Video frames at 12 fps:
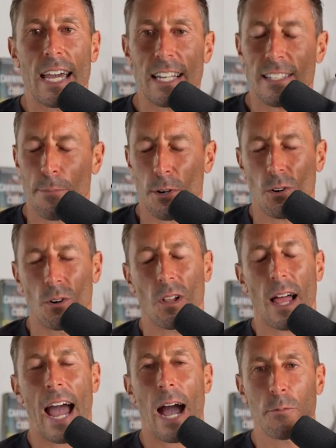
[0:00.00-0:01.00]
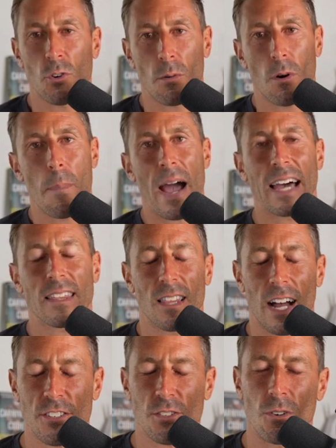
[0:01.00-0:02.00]
atypical, abnormal,
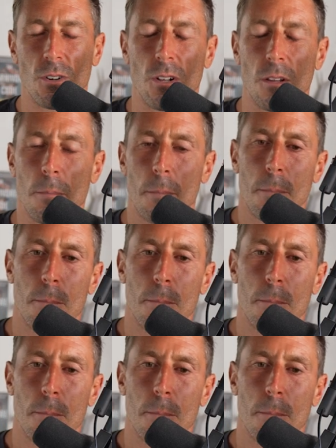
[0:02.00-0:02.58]
pathological